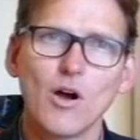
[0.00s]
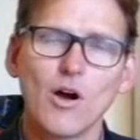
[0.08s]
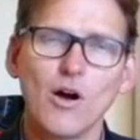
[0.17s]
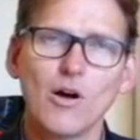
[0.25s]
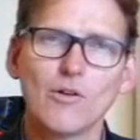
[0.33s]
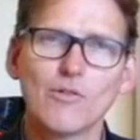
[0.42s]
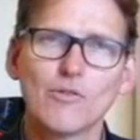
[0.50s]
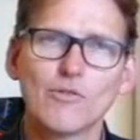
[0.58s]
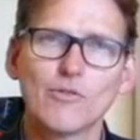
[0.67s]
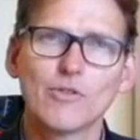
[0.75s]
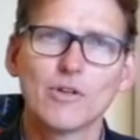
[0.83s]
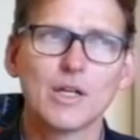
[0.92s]

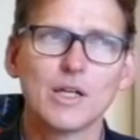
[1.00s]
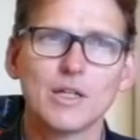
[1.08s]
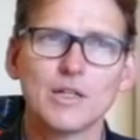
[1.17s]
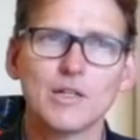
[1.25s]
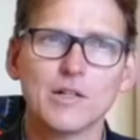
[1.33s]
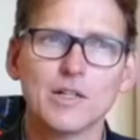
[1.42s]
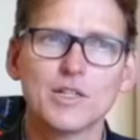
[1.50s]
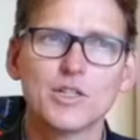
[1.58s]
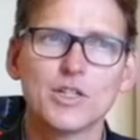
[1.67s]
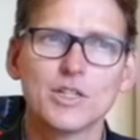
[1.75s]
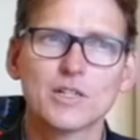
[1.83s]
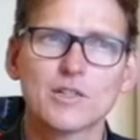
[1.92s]
of
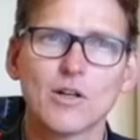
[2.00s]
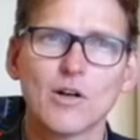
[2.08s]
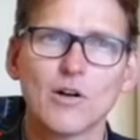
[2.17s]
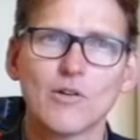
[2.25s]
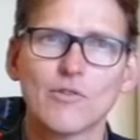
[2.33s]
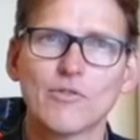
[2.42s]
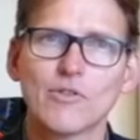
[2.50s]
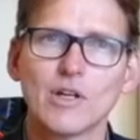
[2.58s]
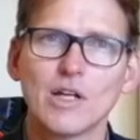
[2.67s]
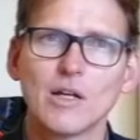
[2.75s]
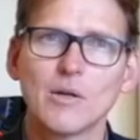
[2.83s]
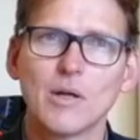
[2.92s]
Ignatius of
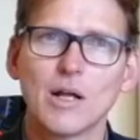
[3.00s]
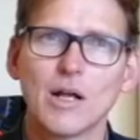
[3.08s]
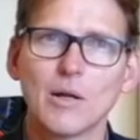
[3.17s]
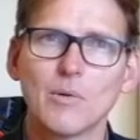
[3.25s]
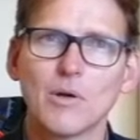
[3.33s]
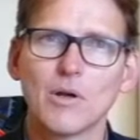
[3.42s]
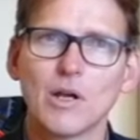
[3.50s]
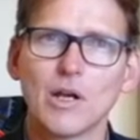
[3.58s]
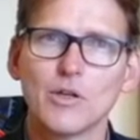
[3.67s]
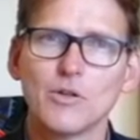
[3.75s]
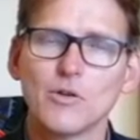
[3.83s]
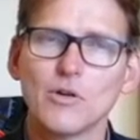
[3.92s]
um,
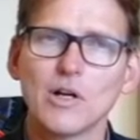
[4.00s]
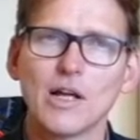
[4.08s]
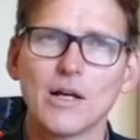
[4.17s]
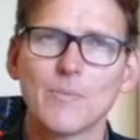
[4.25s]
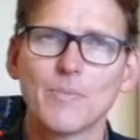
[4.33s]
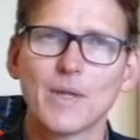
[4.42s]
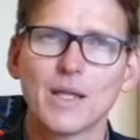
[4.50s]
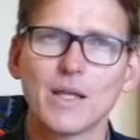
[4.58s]
Loyola,